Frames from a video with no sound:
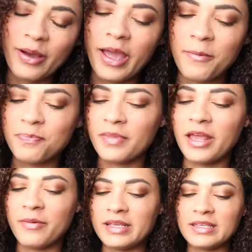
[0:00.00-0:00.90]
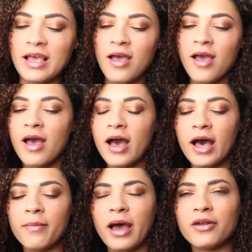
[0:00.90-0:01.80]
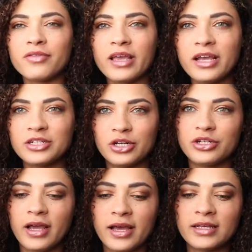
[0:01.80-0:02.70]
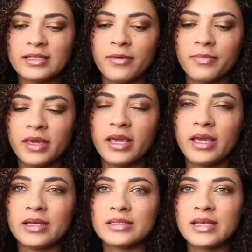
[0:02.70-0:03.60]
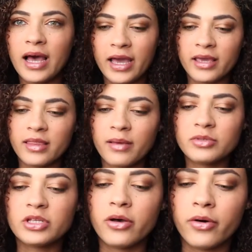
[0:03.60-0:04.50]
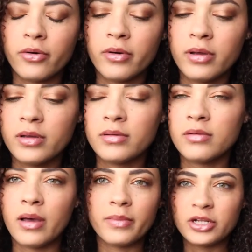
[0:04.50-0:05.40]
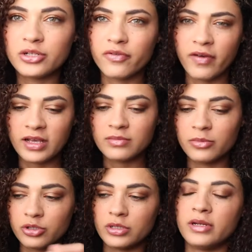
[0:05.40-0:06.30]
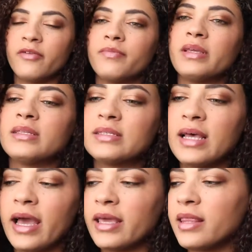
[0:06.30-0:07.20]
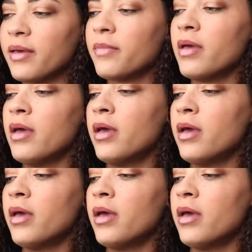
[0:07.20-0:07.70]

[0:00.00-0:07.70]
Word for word: Okay, anyways, I don't think I showed you guys me tying them, so I'm gonna do a fast motion of me tying them.